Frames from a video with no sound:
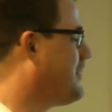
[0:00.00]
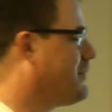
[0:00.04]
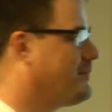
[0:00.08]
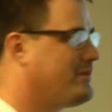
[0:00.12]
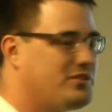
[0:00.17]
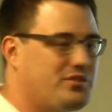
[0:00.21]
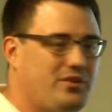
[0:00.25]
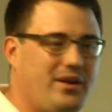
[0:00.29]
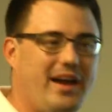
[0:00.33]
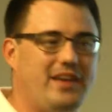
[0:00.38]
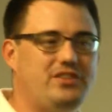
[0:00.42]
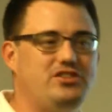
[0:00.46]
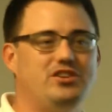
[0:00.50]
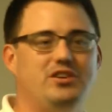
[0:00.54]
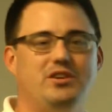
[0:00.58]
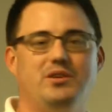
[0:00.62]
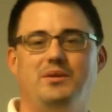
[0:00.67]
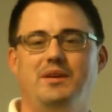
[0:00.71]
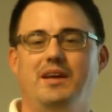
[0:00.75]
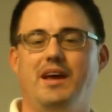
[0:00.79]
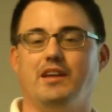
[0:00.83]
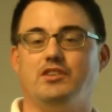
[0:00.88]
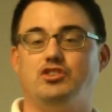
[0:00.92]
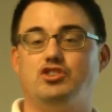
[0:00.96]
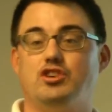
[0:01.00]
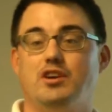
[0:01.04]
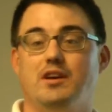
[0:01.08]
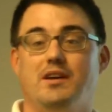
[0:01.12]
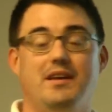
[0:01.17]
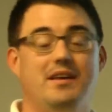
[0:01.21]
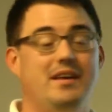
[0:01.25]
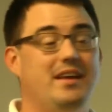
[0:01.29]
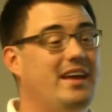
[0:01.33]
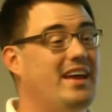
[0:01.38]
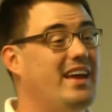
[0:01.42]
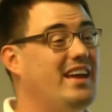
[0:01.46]
Scratch your own itch.
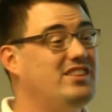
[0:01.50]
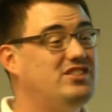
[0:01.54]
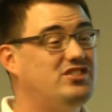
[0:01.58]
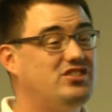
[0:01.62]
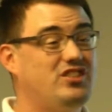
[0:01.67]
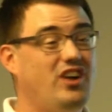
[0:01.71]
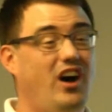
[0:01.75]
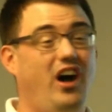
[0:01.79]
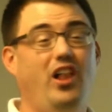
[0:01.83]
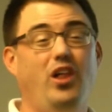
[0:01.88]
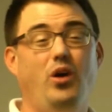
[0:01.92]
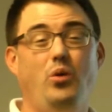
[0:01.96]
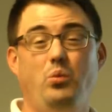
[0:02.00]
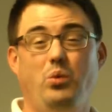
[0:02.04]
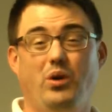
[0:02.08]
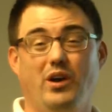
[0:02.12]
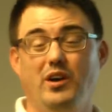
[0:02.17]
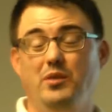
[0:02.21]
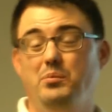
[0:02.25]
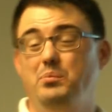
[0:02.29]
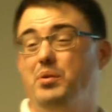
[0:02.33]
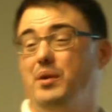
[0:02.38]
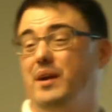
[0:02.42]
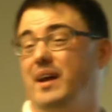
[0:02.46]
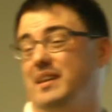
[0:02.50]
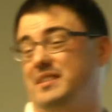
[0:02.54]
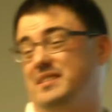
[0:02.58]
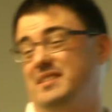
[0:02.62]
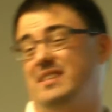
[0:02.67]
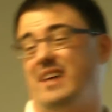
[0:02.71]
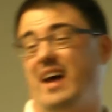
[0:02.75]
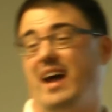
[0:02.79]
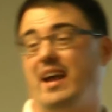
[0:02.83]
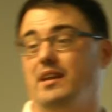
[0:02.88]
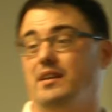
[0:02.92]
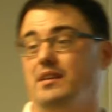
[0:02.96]
Install a WordPress
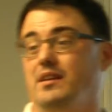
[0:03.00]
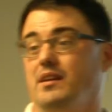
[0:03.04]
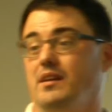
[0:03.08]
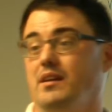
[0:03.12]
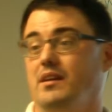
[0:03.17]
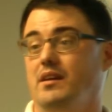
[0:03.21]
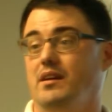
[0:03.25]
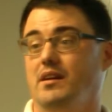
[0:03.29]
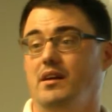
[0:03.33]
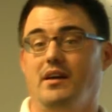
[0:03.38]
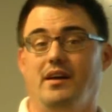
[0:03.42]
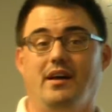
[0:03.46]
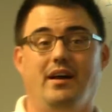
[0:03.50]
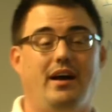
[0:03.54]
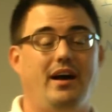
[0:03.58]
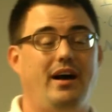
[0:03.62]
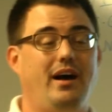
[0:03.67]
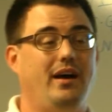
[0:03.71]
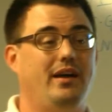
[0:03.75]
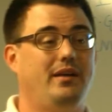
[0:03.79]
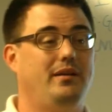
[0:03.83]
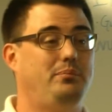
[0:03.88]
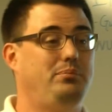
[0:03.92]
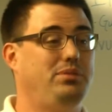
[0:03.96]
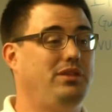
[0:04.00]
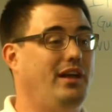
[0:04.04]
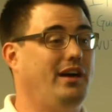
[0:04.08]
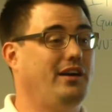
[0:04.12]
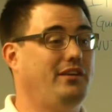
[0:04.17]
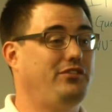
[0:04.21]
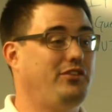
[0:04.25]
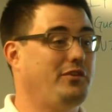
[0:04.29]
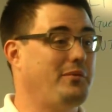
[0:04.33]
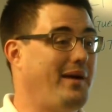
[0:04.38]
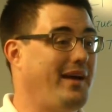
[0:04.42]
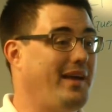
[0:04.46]
site. Plug
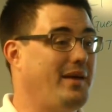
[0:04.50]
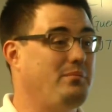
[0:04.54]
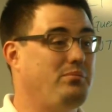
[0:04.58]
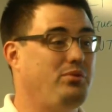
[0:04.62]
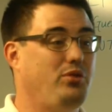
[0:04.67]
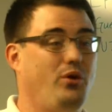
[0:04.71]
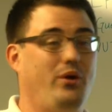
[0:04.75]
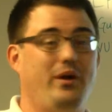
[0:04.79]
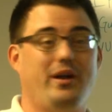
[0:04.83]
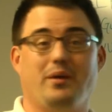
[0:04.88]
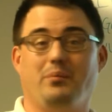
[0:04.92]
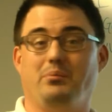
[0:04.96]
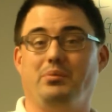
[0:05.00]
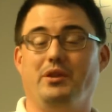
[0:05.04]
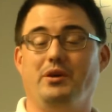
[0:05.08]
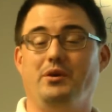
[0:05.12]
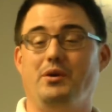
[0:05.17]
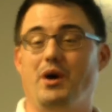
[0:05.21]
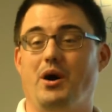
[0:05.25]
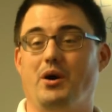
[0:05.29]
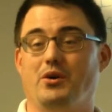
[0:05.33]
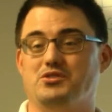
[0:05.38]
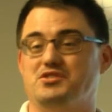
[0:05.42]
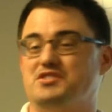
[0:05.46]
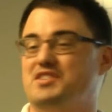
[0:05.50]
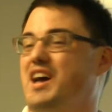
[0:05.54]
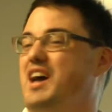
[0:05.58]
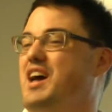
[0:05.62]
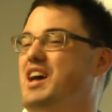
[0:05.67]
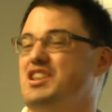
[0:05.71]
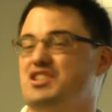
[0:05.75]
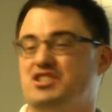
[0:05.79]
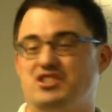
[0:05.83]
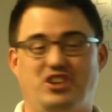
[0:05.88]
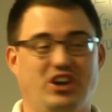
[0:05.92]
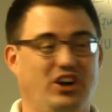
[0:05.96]
for my employer, Bluehost.
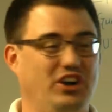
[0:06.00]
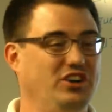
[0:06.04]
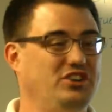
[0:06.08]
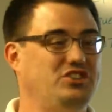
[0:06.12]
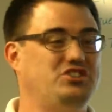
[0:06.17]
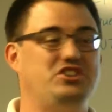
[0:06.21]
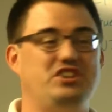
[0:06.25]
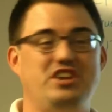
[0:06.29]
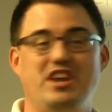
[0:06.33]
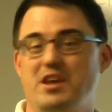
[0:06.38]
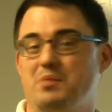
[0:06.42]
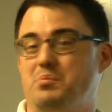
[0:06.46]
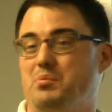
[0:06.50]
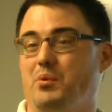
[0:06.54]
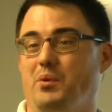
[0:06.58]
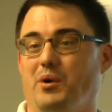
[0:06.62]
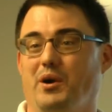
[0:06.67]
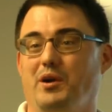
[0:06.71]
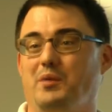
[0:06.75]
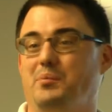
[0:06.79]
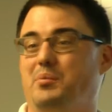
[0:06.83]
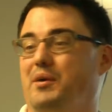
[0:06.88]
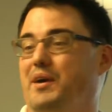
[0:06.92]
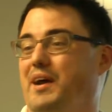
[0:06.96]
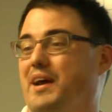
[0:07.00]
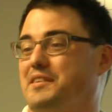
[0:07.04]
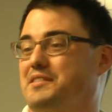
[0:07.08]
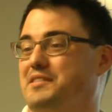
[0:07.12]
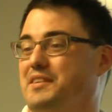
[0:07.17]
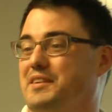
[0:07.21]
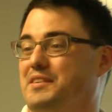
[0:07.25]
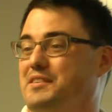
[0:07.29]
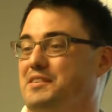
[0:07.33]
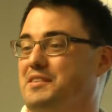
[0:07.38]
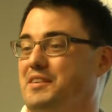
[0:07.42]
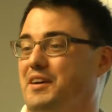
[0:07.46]
Dirt cheap WordPress
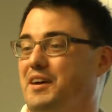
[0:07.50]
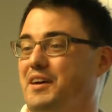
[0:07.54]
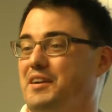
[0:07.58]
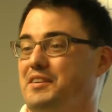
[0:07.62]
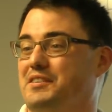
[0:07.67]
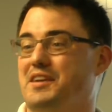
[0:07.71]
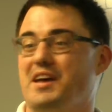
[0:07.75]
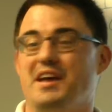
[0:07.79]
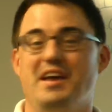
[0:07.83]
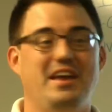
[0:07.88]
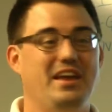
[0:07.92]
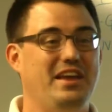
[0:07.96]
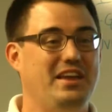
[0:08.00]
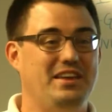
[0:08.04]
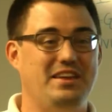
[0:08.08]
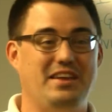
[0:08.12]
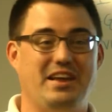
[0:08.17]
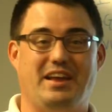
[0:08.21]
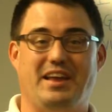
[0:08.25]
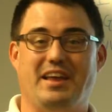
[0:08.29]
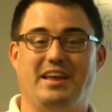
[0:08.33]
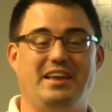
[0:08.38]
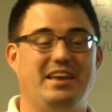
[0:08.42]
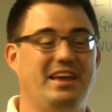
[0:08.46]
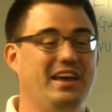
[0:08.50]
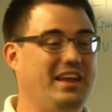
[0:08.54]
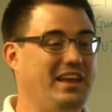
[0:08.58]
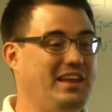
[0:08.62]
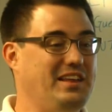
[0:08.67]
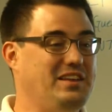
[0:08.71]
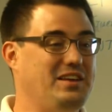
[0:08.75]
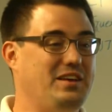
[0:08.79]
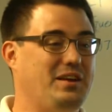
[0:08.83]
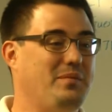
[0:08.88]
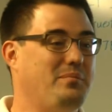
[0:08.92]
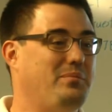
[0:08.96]
installs. You can get
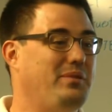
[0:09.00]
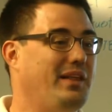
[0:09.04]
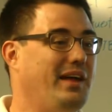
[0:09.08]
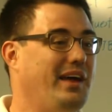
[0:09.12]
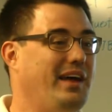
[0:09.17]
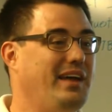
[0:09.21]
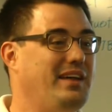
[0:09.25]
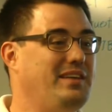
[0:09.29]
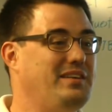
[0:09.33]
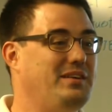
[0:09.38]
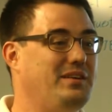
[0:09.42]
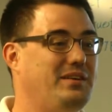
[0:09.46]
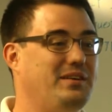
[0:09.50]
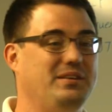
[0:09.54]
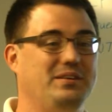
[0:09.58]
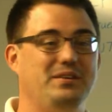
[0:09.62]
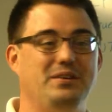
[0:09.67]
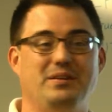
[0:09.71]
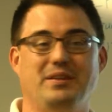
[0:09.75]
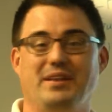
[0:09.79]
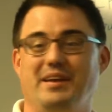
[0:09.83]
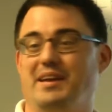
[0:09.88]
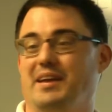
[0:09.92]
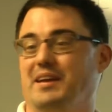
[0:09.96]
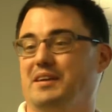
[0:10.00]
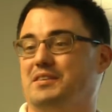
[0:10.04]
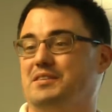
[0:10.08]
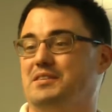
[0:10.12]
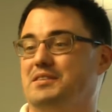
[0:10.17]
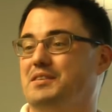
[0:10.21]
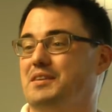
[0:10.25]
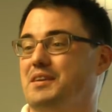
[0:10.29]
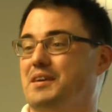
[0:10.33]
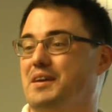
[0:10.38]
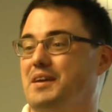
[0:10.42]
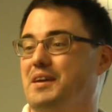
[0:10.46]
in, you can play, and you can do
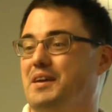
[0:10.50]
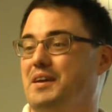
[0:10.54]
Linux.